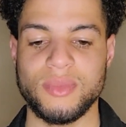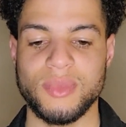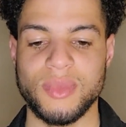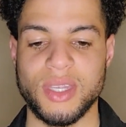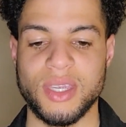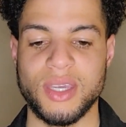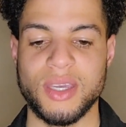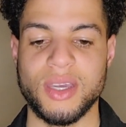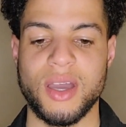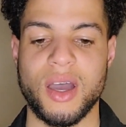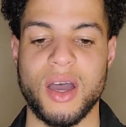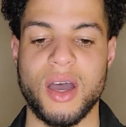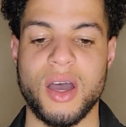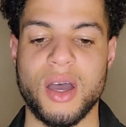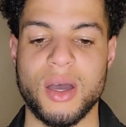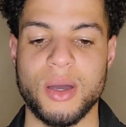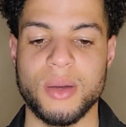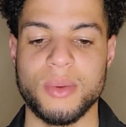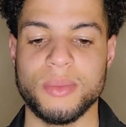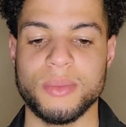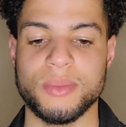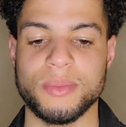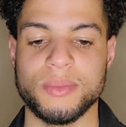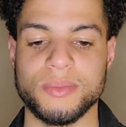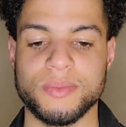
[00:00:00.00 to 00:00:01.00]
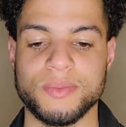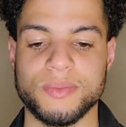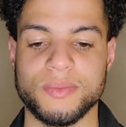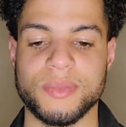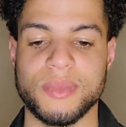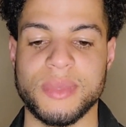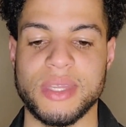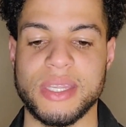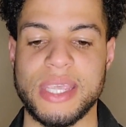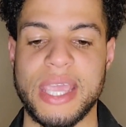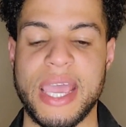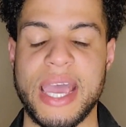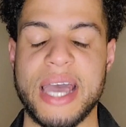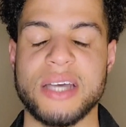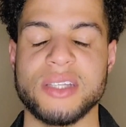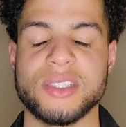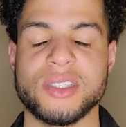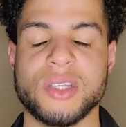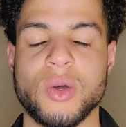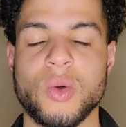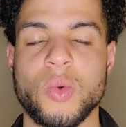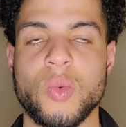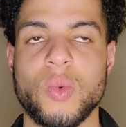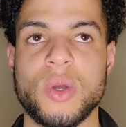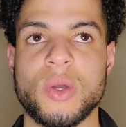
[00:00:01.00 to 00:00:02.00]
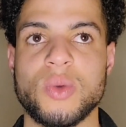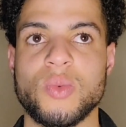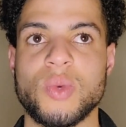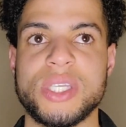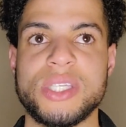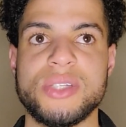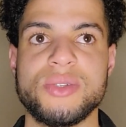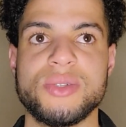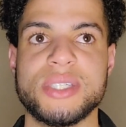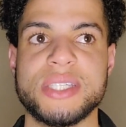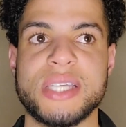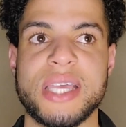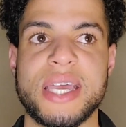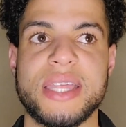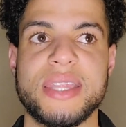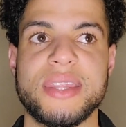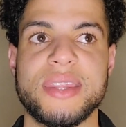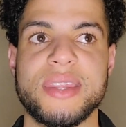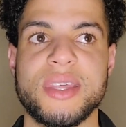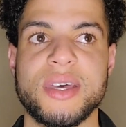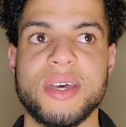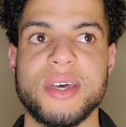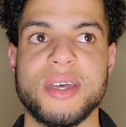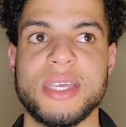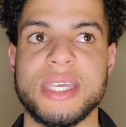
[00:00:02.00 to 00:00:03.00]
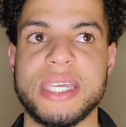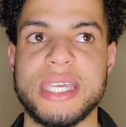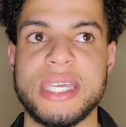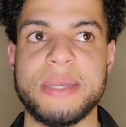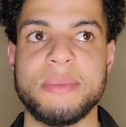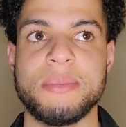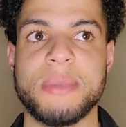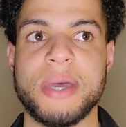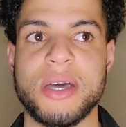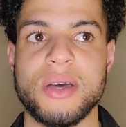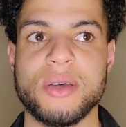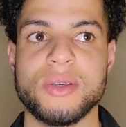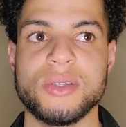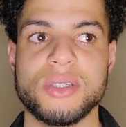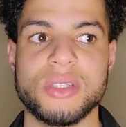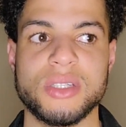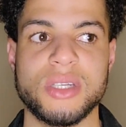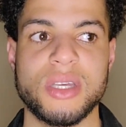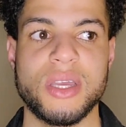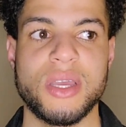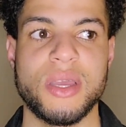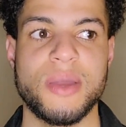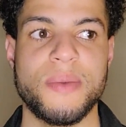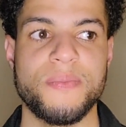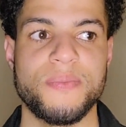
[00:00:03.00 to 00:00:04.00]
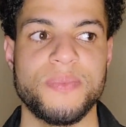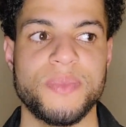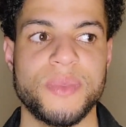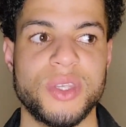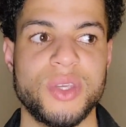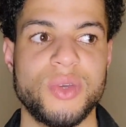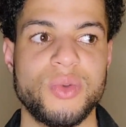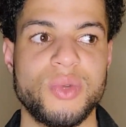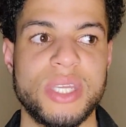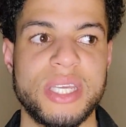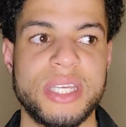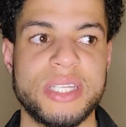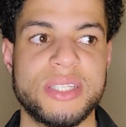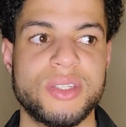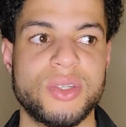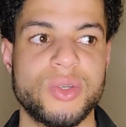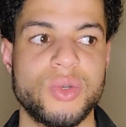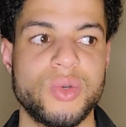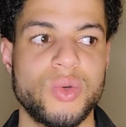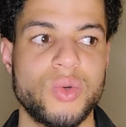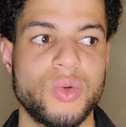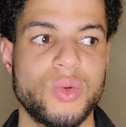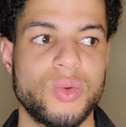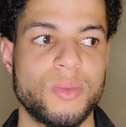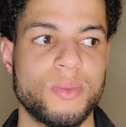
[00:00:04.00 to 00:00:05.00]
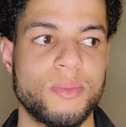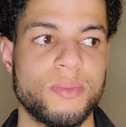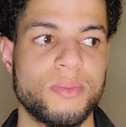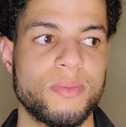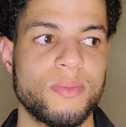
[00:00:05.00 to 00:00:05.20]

um, yeah so w- when you send the emails you need to